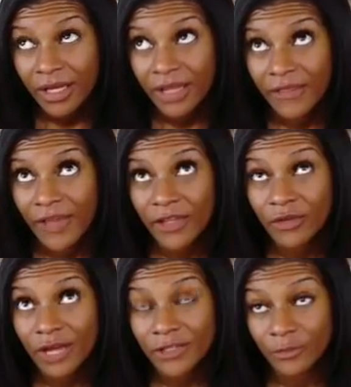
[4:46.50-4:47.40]
that
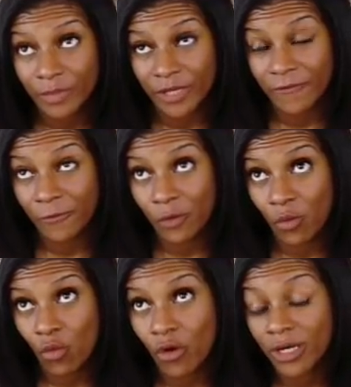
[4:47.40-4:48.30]
you guys are being
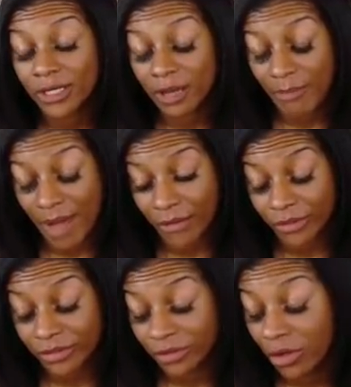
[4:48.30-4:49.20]
forewarned about.
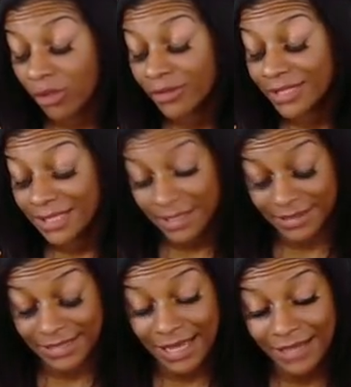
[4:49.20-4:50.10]
So y'all are the
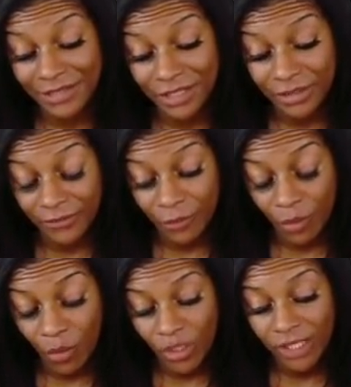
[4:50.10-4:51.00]
second sign to get a
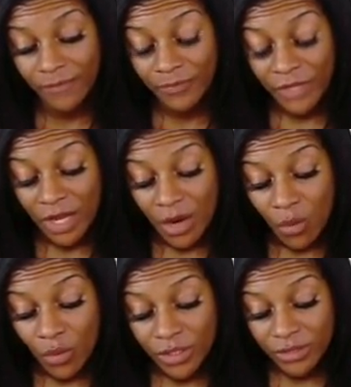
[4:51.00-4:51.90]
forewarning.
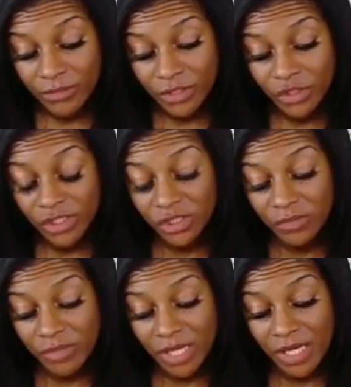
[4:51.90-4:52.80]
With the
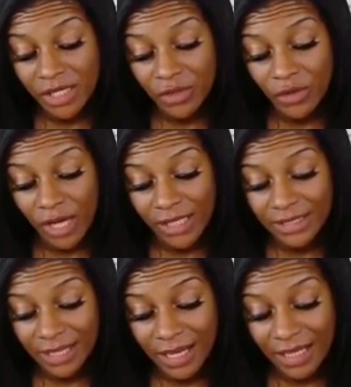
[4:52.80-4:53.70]
Magician being in you
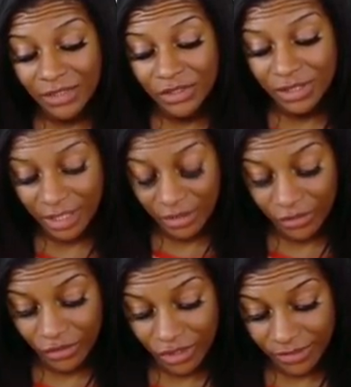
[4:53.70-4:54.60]
guys' conscious
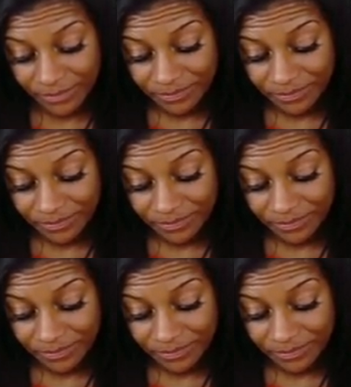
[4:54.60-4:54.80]
energy,